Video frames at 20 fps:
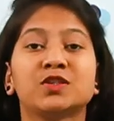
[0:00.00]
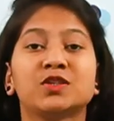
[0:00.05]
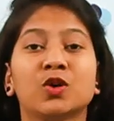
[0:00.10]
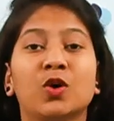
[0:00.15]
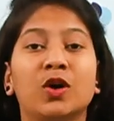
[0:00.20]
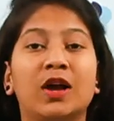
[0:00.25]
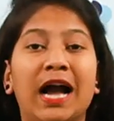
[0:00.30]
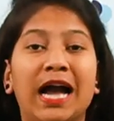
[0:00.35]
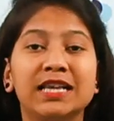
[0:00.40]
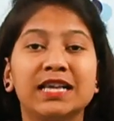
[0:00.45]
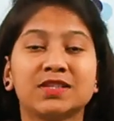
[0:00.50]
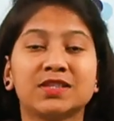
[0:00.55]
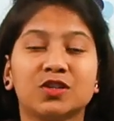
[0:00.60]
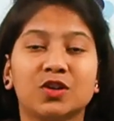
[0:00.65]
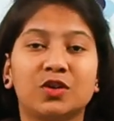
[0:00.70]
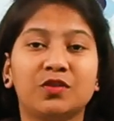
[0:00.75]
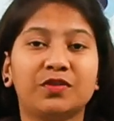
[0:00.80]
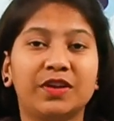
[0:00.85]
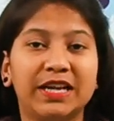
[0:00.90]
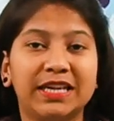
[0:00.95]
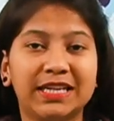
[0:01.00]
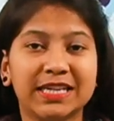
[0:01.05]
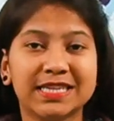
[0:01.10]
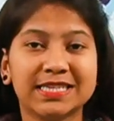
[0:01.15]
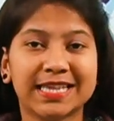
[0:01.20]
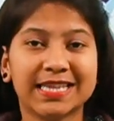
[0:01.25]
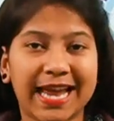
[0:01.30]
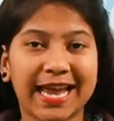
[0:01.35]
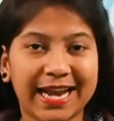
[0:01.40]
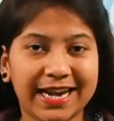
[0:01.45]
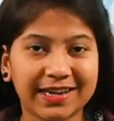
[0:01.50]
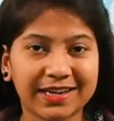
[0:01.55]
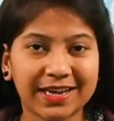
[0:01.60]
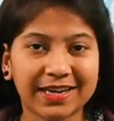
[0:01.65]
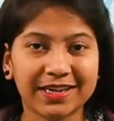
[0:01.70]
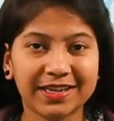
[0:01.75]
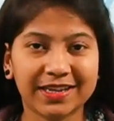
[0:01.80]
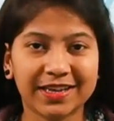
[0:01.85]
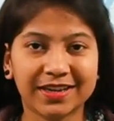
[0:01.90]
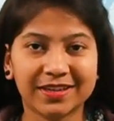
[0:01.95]
So guys, your wait is
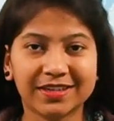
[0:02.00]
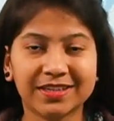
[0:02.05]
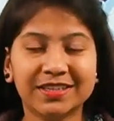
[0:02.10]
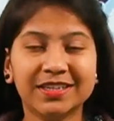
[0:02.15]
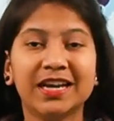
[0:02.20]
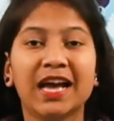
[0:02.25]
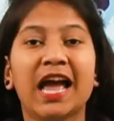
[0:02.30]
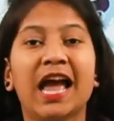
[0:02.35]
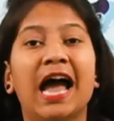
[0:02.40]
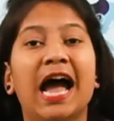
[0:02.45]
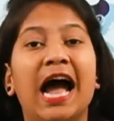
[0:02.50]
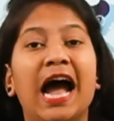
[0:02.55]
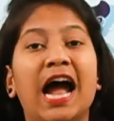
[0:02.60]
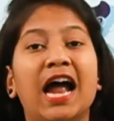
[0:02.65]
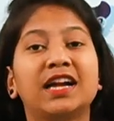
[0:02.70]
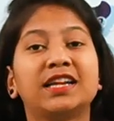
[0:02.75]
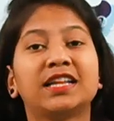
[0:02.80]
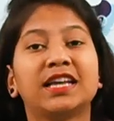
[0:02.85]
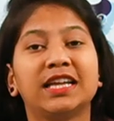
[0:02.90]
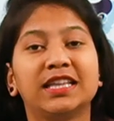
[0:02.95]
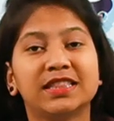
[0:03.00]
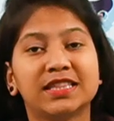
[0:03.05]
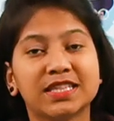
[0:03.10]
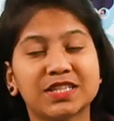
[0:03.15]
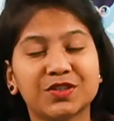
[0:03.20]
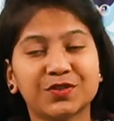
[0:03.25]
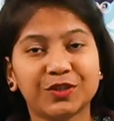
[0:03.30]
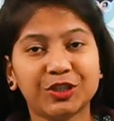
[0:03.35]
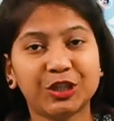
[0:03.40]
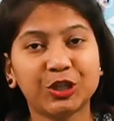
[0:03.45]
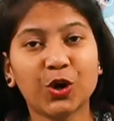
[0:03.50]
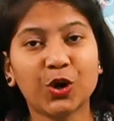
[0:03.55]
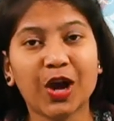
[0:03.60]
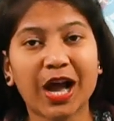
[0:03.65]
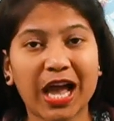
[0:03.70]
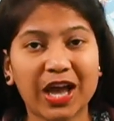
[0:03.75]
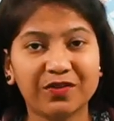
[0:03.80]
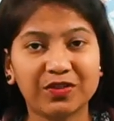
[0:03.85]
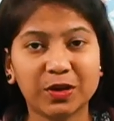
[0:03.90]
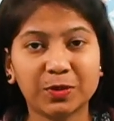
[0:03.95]
ended here and in this video
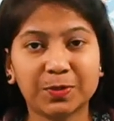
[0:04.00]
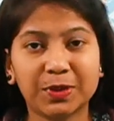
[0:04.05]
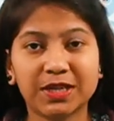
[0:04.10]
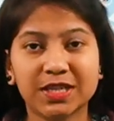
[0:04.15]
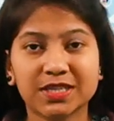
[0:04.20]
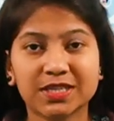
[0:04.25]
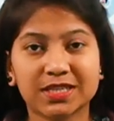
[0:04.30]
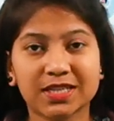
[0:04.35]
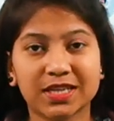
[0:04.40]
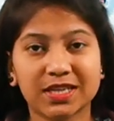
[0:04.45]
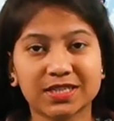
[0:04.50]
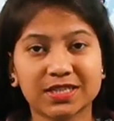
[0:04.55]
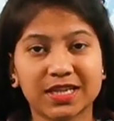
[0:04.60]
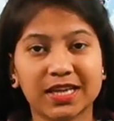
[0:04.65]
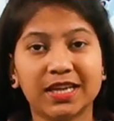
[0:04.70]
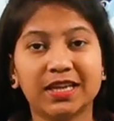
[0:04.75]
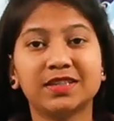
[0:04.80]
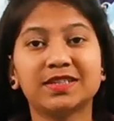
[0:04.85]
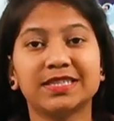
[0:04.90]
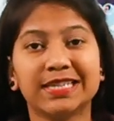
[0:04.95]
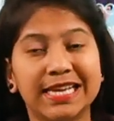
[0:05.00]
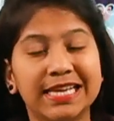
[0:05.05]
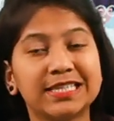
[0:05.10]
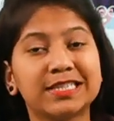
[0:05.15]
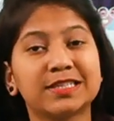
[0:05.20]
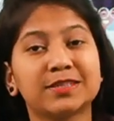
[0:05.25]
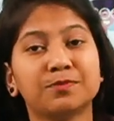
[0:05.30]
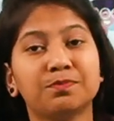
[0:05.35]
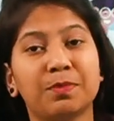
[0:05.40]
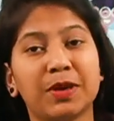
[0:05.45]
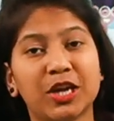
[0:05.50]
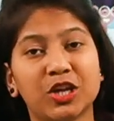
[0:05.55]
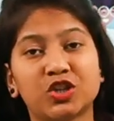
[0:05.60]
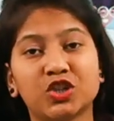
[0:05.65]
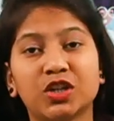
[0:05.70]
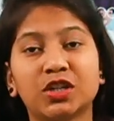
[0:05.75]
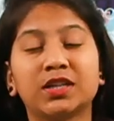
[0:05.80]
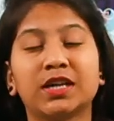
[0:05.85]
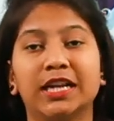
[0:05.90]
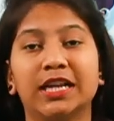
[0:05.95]
I will be discussing six
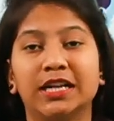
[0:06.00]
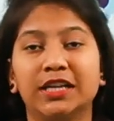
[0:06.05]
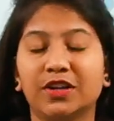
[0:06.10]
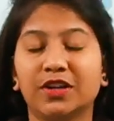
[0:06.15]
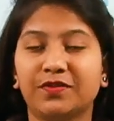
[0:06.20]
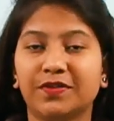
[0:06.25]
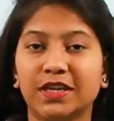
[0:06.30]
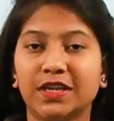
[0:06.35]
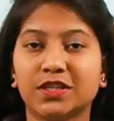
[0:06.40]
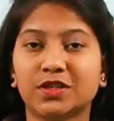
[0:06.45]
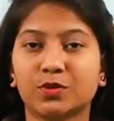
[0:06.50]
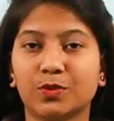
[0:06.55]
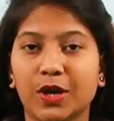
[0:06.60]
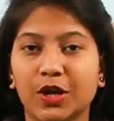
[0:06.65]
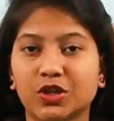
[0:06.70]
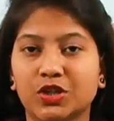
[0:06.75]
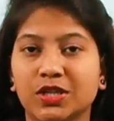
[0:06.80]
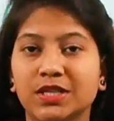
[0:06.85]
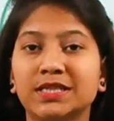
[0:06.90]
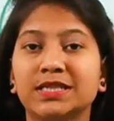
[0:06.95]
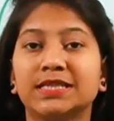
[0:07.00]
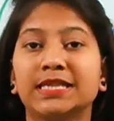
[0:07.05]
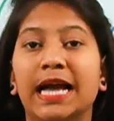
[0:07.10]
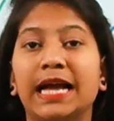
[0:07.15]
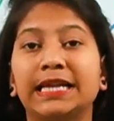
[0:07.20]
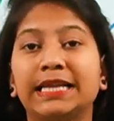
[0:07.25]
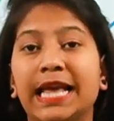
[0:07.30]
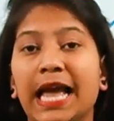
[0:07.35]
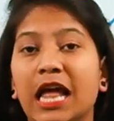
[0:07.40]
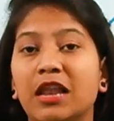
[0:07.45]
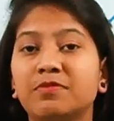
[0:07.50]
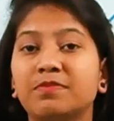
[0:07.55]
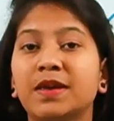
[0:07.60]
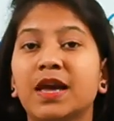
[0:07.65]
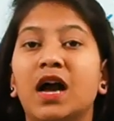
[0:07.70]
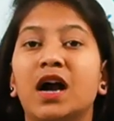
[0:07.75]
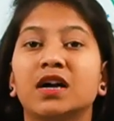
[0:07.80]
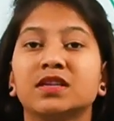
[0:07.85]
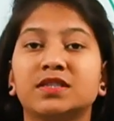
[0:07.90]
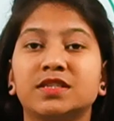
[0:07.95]
major current affairs questions that can
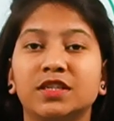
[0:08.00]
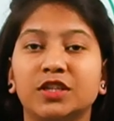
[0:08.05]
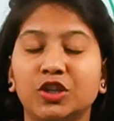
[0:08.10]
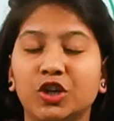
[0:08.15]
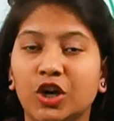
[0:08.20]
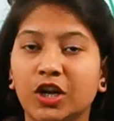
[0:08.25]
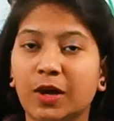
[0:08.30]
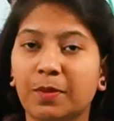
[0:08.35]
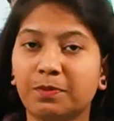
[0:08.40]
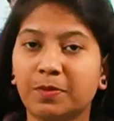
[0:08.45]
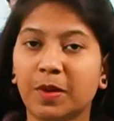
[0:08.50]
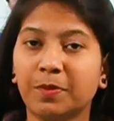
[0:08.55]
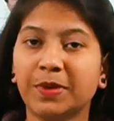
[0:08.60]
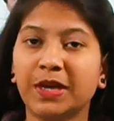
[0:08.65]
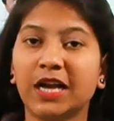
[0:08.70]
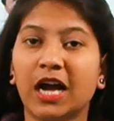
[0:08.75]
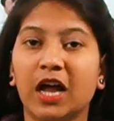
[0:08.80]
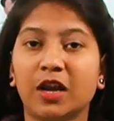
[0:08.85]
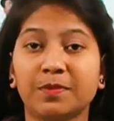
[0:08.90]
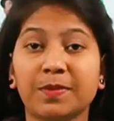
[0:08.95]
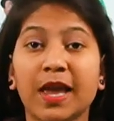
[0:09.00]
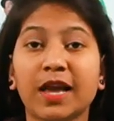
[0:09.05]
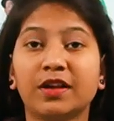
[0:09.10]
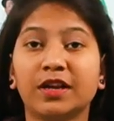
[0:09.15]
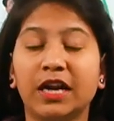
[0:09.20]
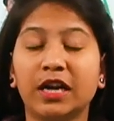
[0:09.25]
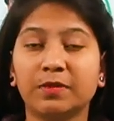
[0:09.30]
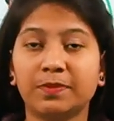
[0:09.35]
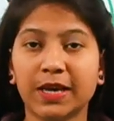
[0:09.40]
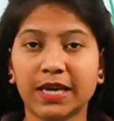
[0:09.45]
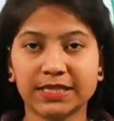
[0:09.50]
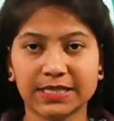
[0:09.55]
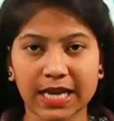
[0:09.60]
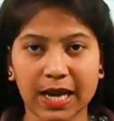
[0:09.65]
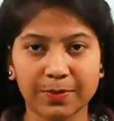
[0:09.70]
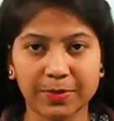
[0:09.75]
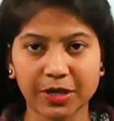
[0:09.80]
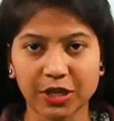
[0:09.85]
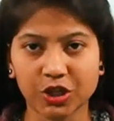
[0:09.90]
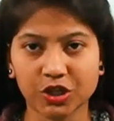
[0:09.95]
be asked in your upcoming RBI grade B
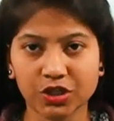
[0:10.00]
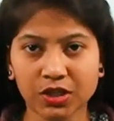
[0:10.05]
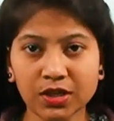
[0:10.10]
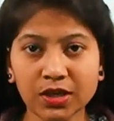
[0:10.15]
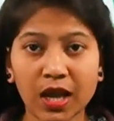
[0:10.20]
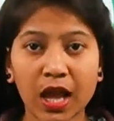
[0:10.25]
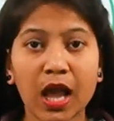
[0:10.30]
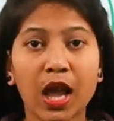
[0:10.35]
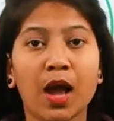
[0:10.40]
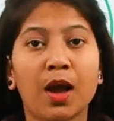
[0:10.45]
examination